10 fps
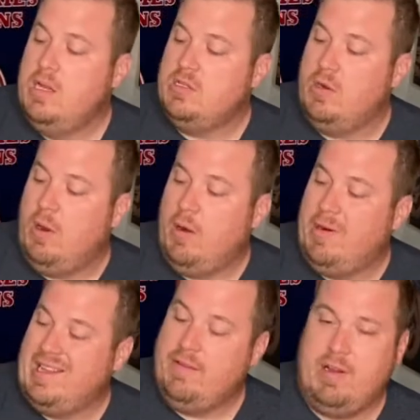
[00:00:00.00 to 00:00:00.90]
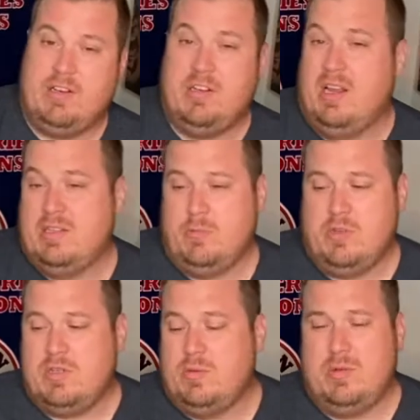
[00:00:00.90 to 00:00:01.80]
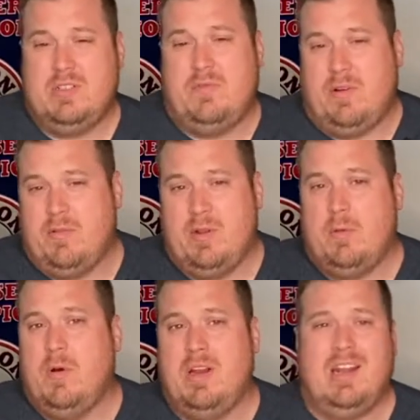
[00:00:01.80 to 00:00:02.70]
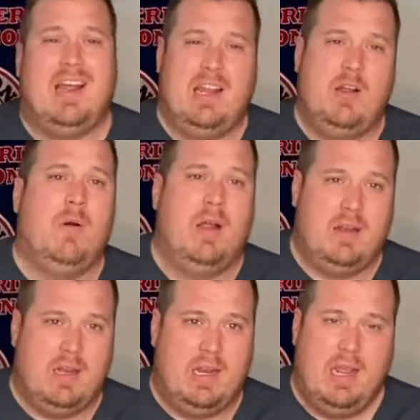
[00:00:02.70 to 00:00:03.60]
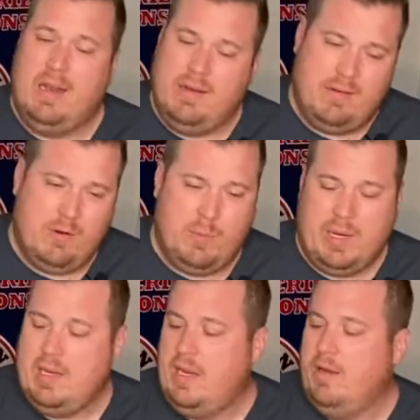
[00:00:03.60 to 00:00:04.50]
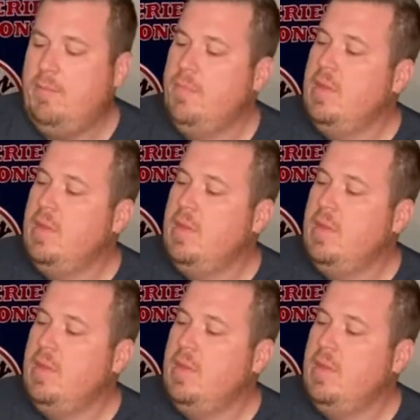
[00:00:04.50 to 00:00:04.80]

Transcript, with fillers: So I want to it out to you guys. And worst comes worst, if I really want it, I can go hunt it again. No big deal.